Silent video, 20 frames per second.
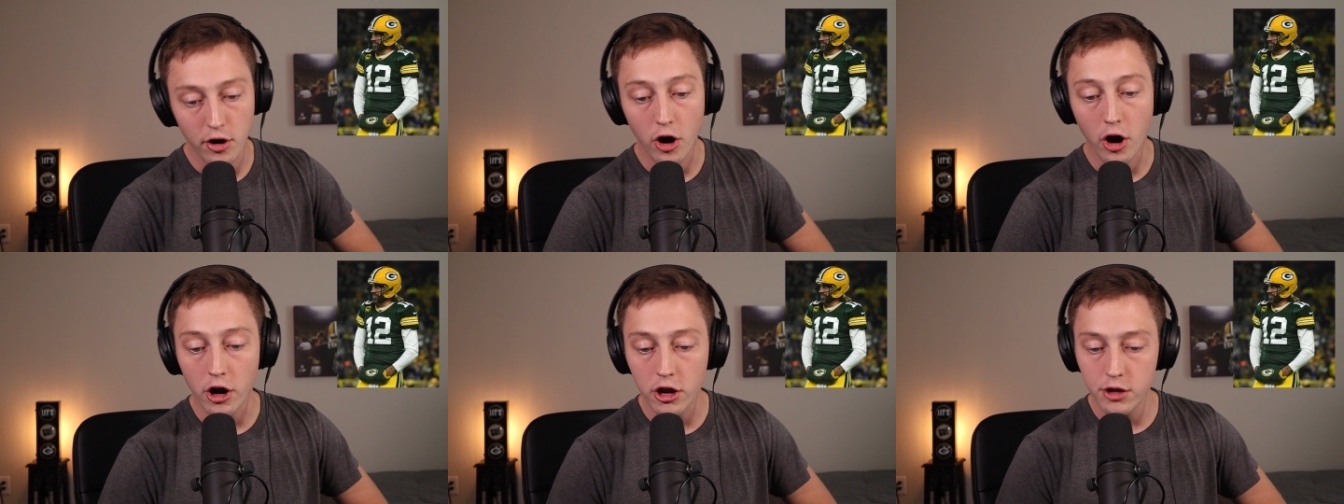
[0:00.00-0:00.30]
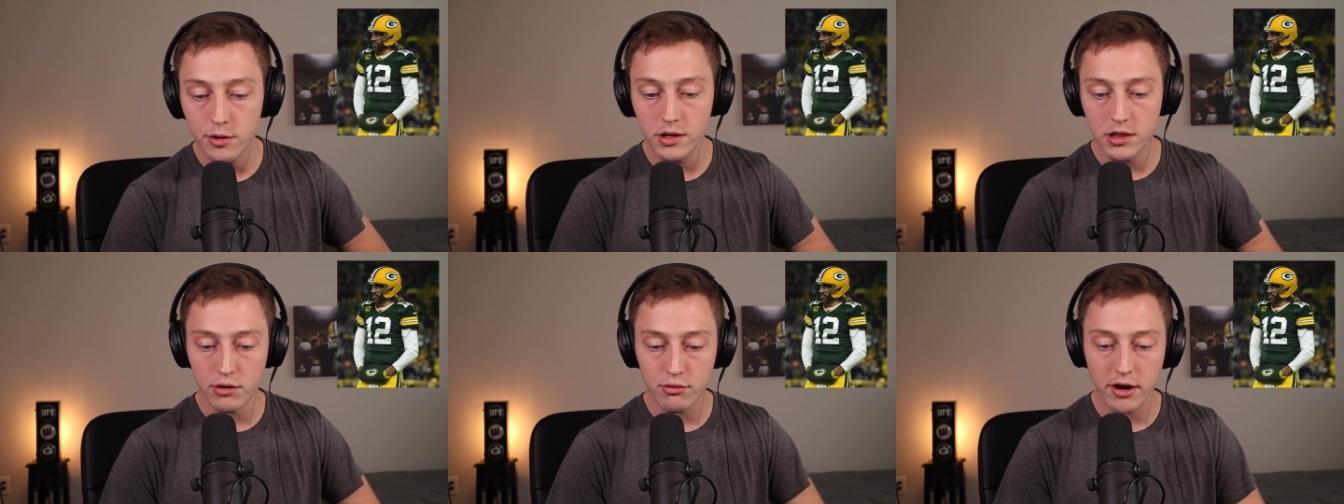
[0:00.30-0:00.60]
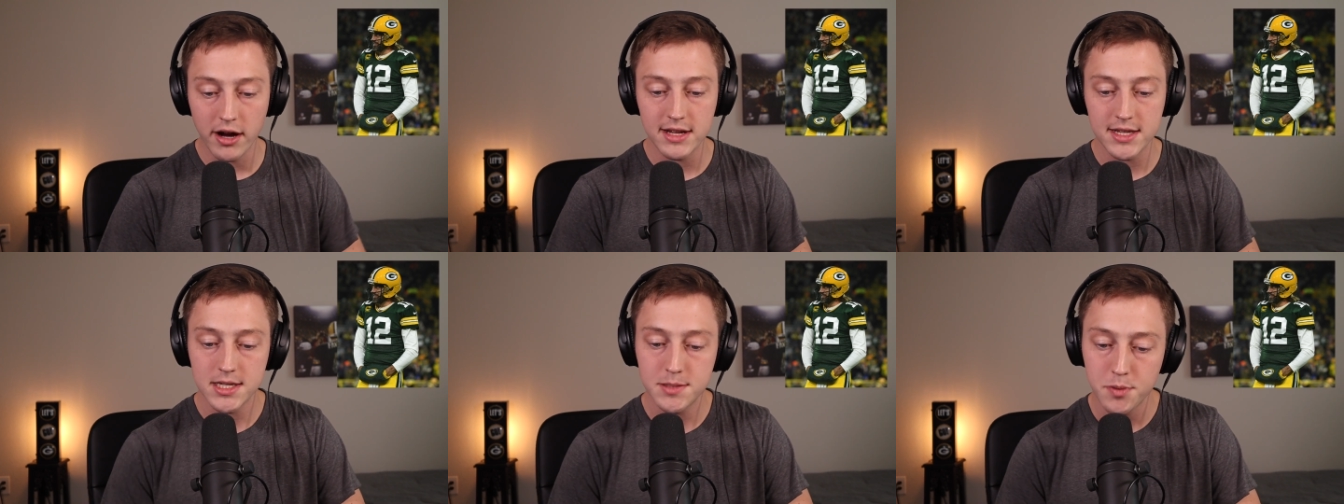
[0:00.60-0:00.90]
Are you in the
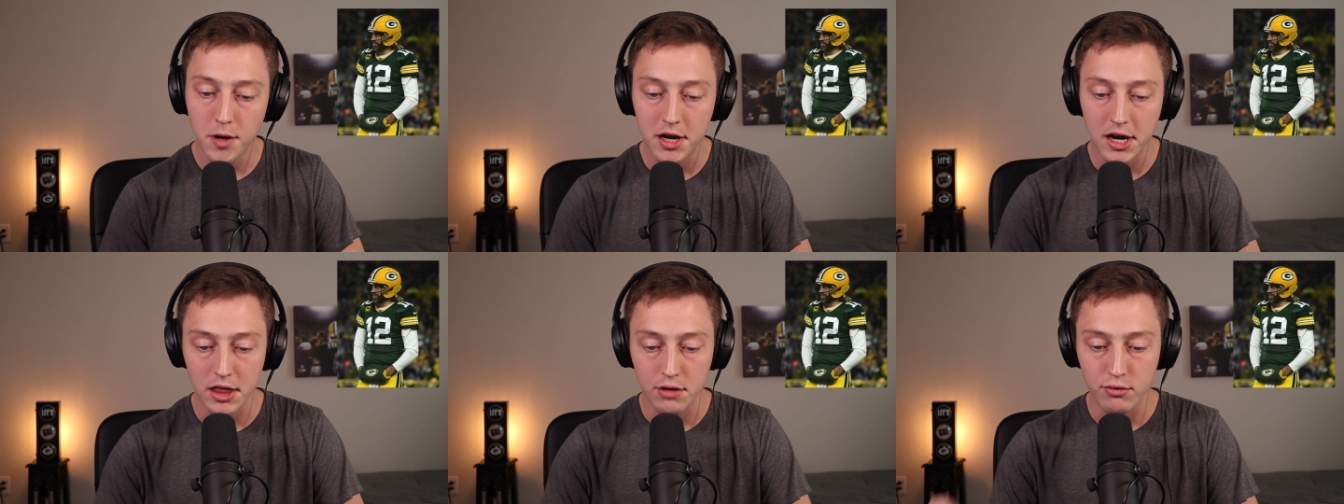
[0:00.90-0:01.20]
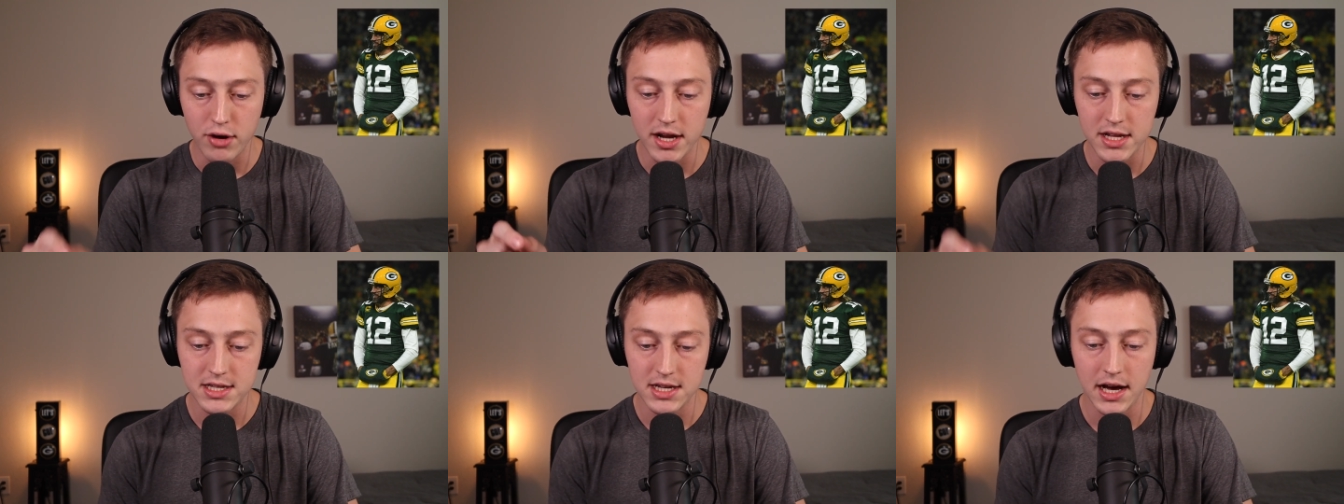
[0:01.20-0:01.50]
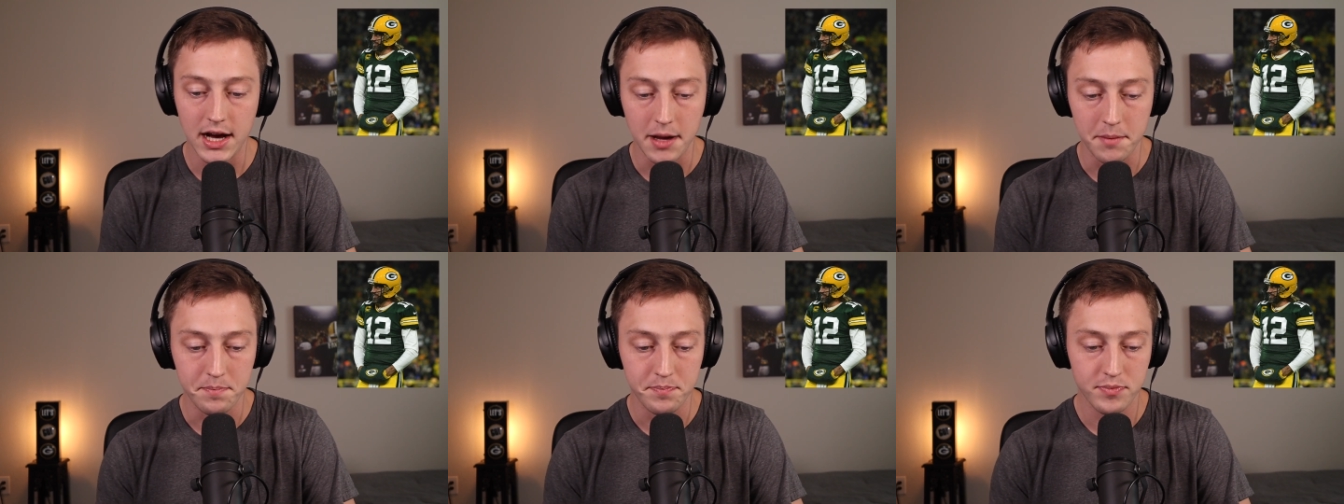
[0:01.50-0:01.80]
right spot at the right
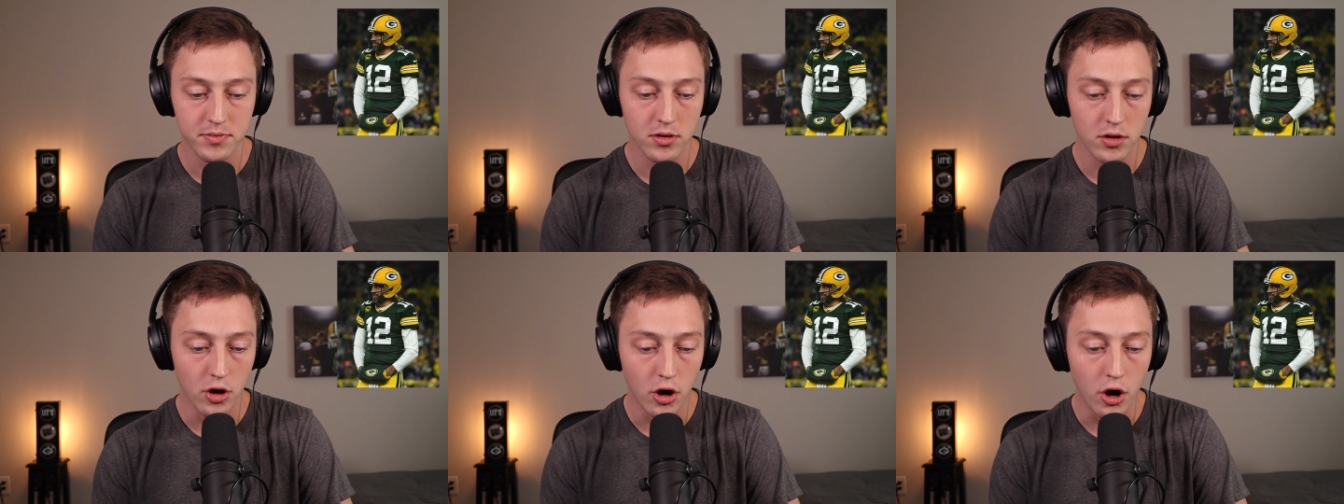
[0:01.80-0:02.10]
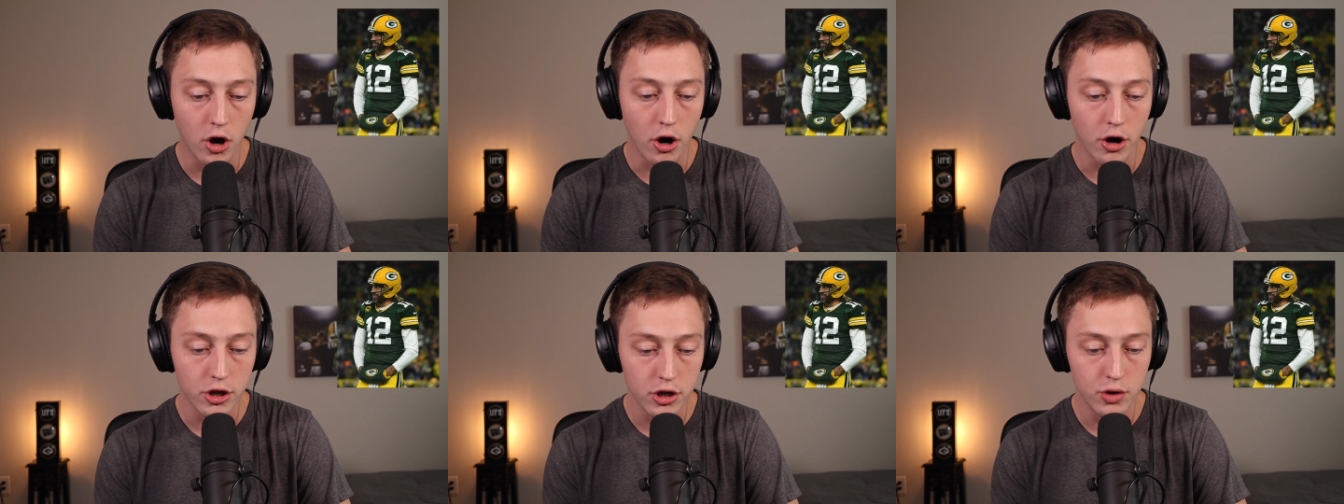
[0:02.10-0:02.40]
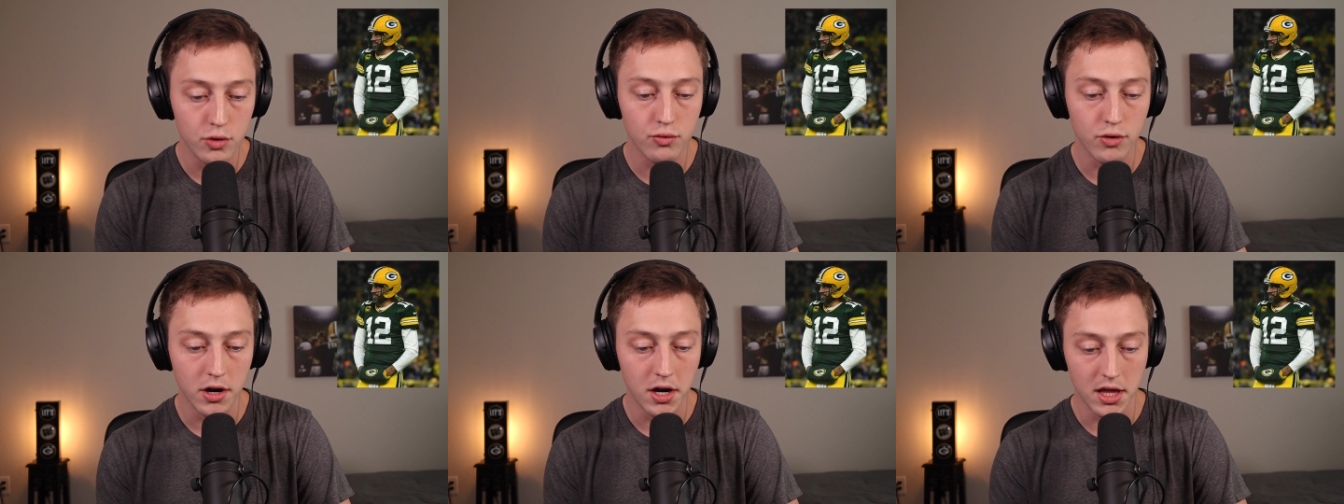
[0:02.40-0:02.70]
time? Are
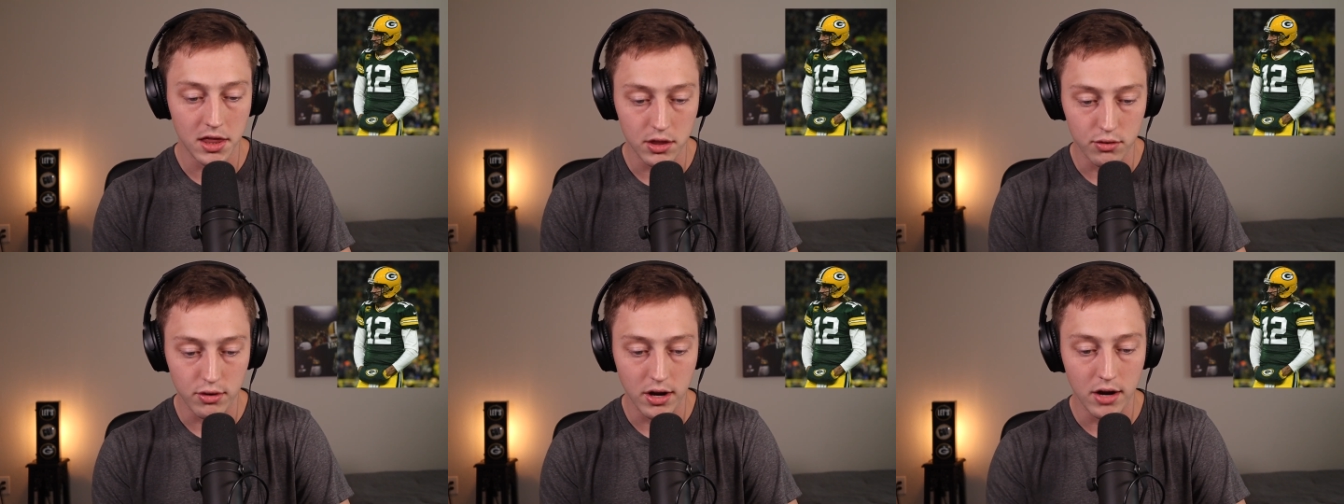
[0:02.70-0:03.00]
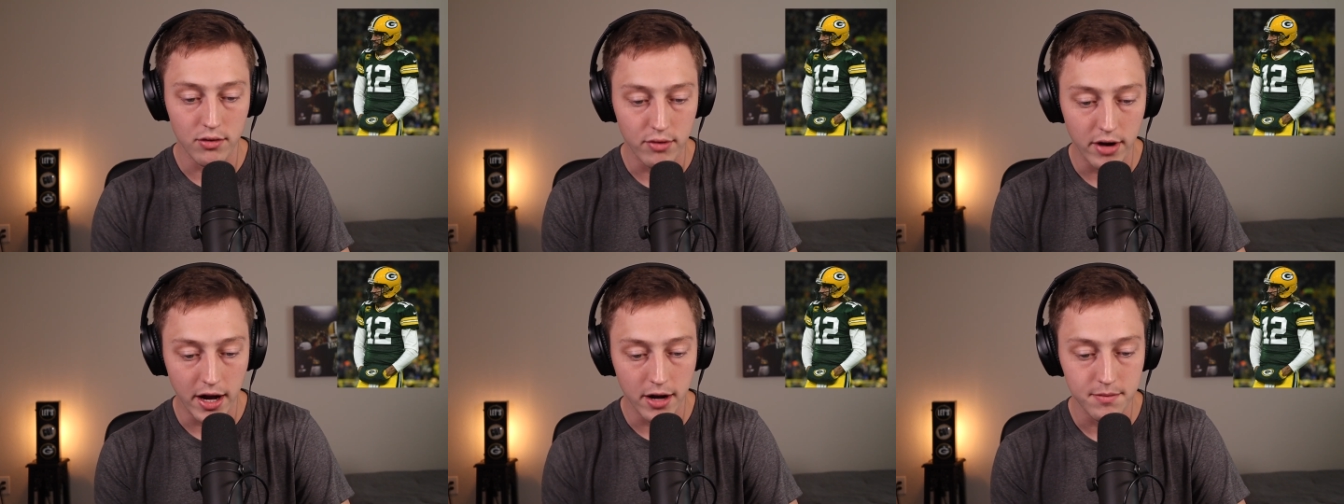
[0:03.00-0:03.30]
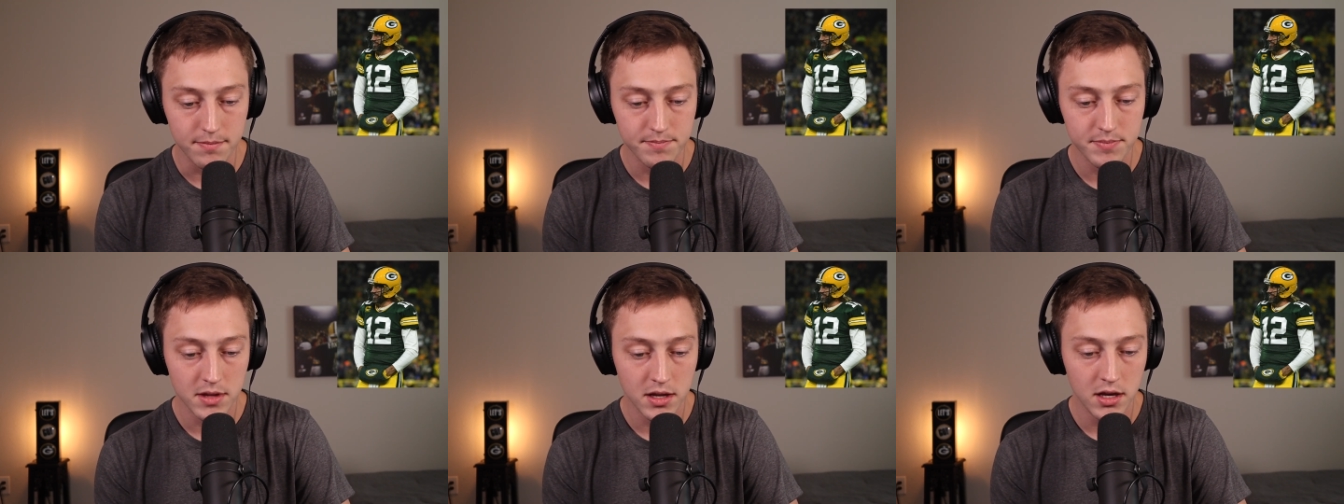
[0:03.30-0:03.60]
you running the right route?